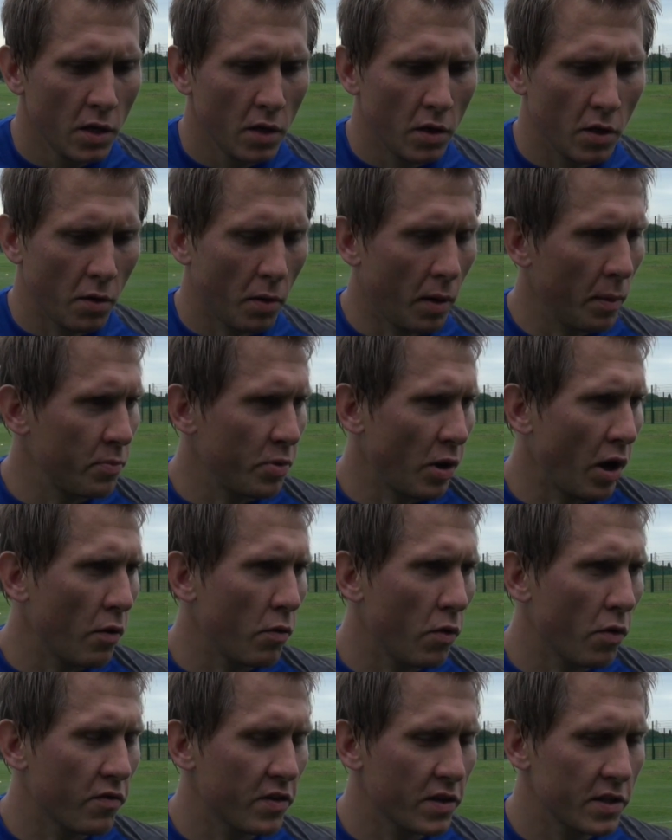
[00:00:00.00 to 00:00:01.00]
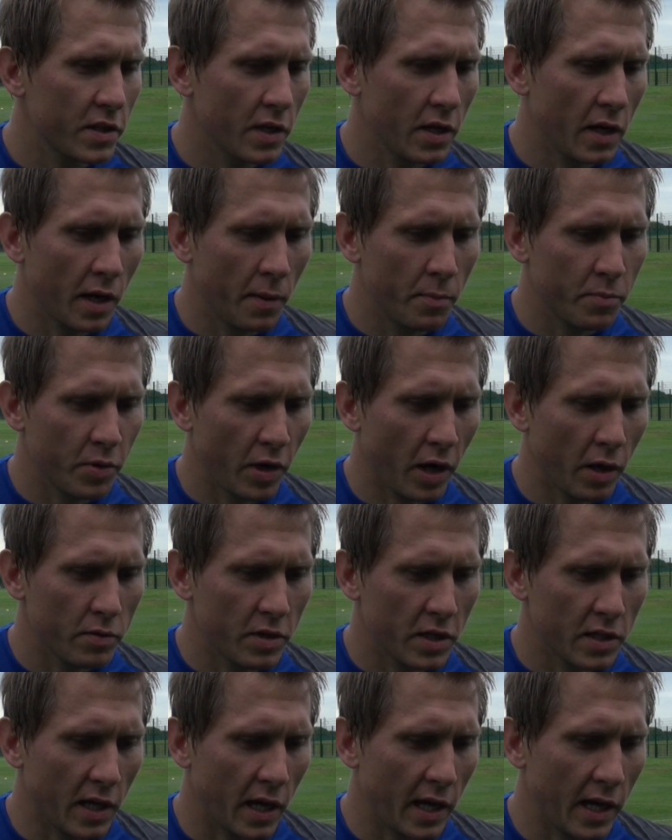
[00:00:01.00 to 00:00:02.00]
you know, I'm proud of it. I'm
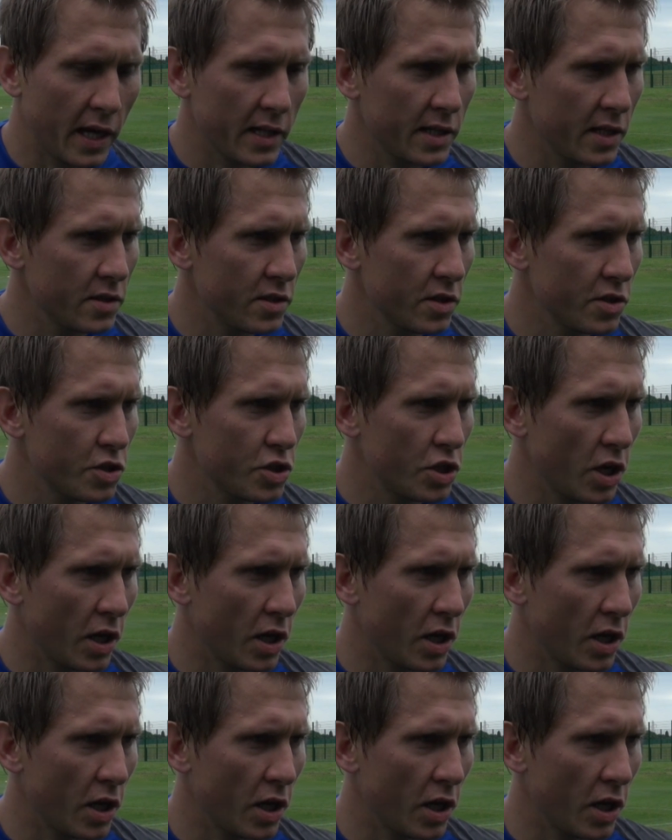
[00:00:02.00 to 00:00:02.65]
proud that I had this